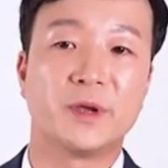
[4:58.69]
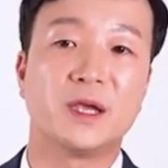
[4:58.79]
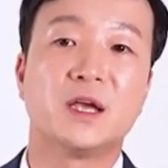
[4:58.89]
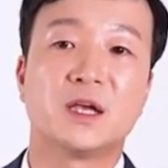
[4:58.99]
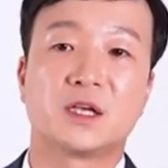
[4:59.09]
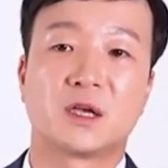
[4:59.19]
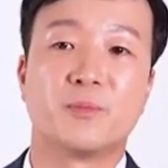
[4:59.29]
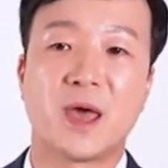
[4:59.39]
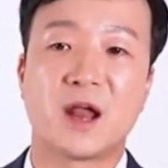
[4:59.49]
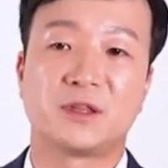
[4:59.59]
be
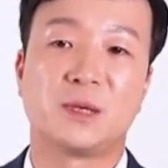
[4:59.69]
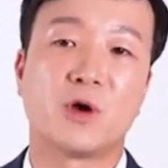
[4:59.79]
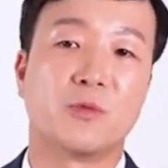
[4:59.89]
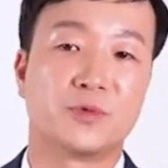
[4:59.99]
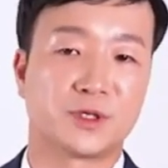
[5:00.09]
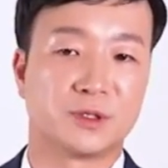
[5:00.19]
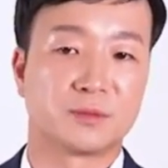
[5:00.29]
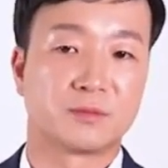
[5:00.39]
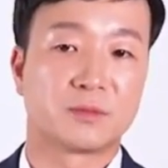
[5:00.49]
competitive option.